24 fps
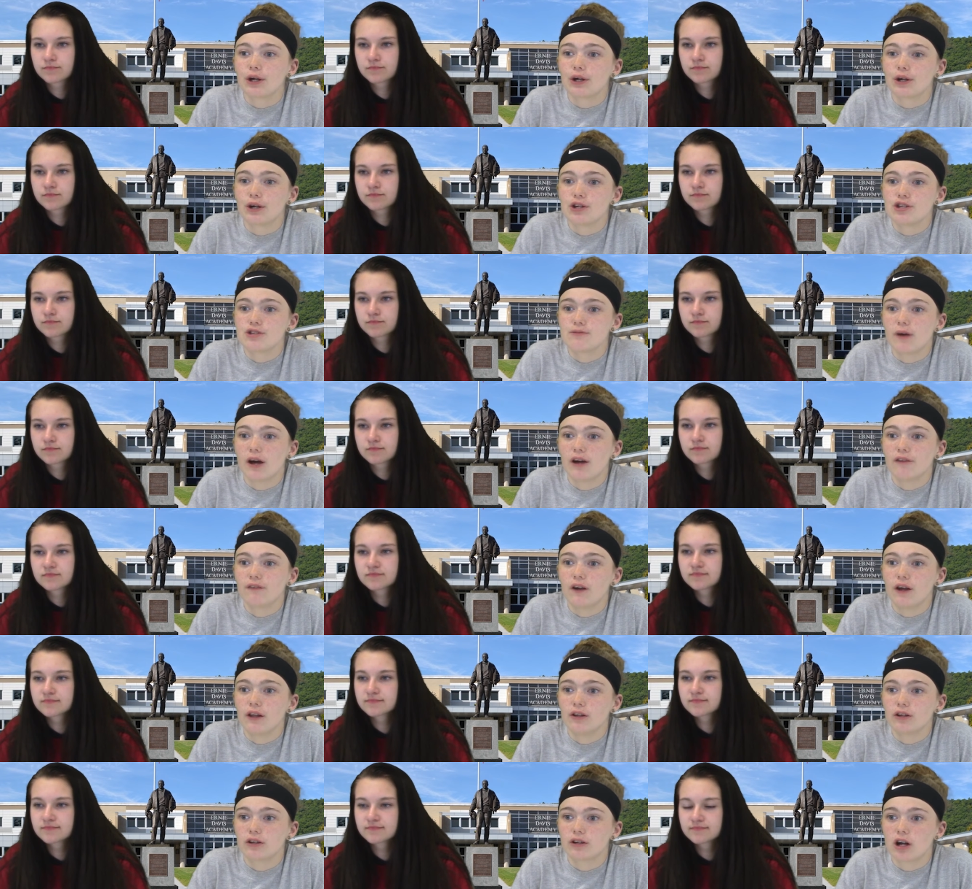Speaker 1: Girls
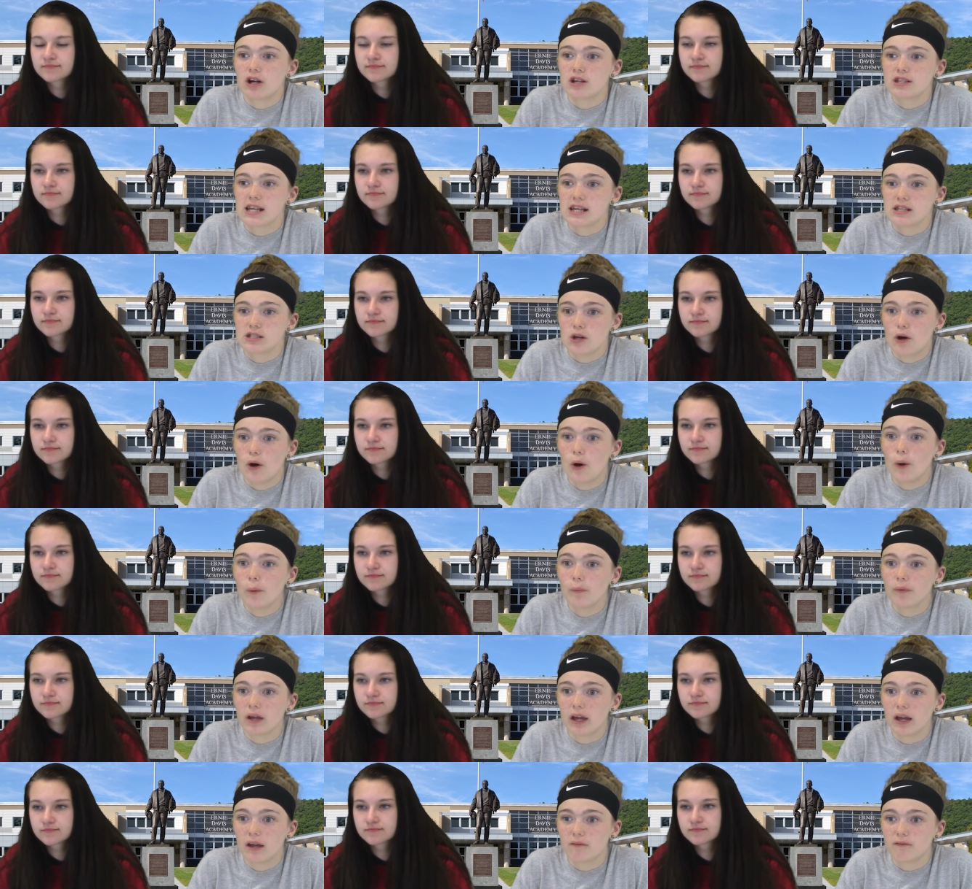modified lacrosse has a
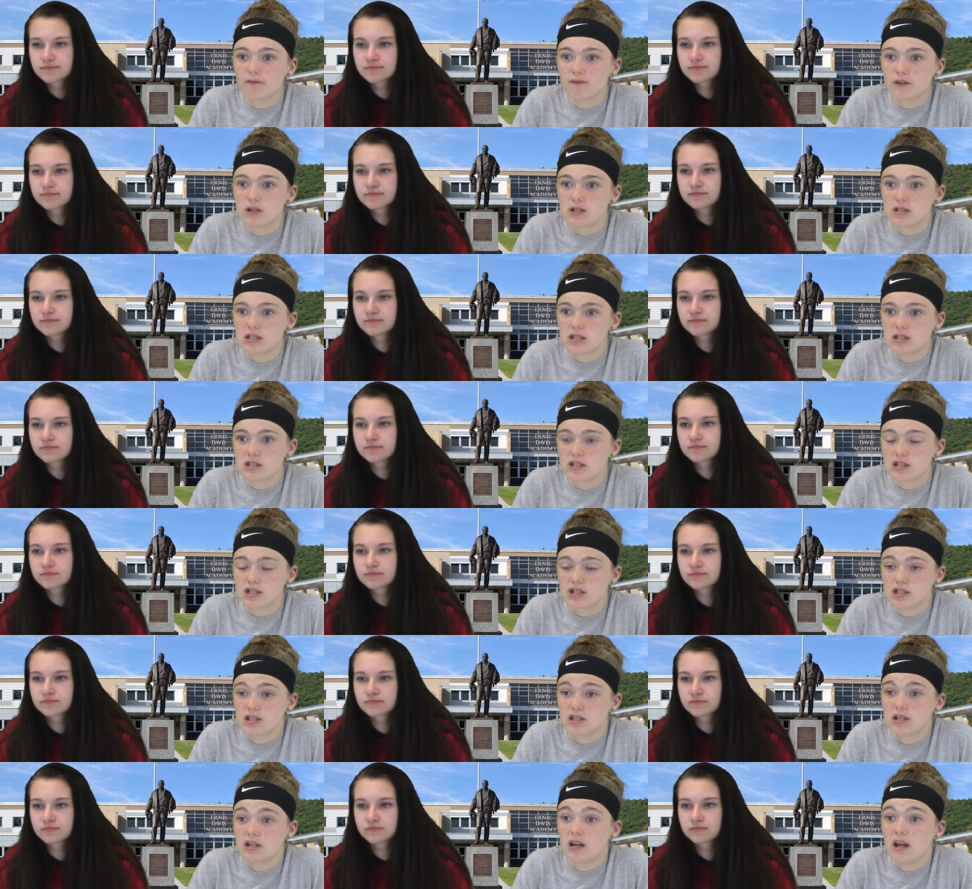home game versus
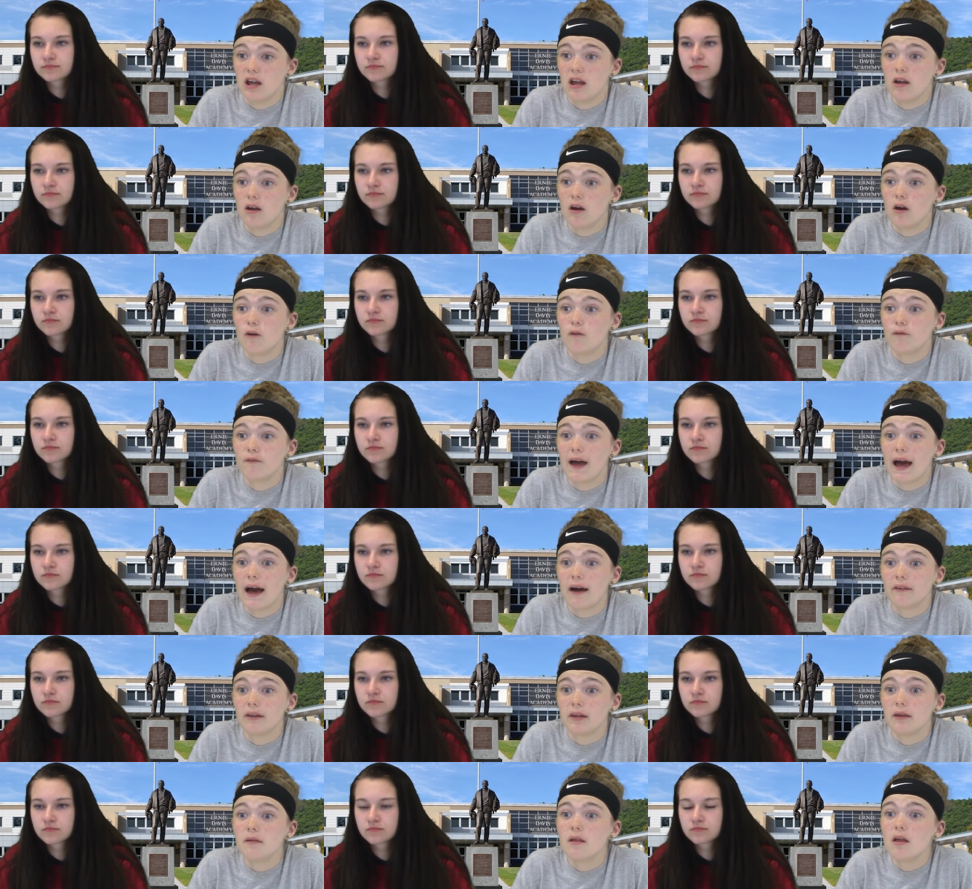Chenango
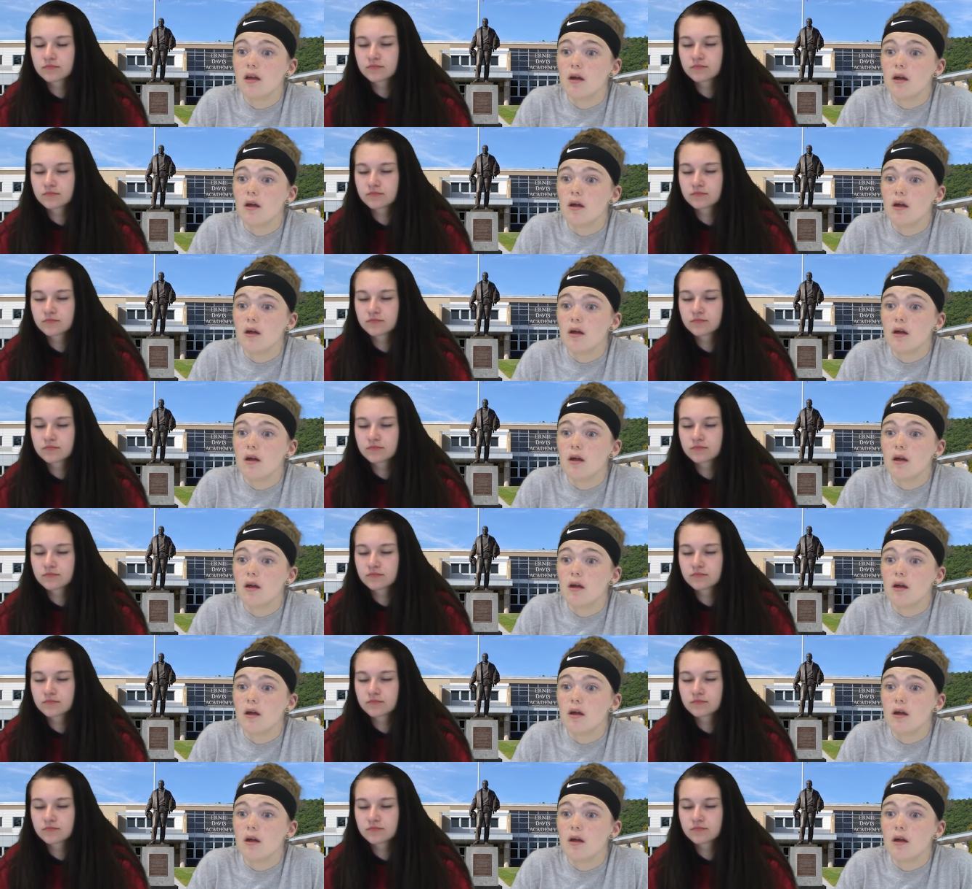Valley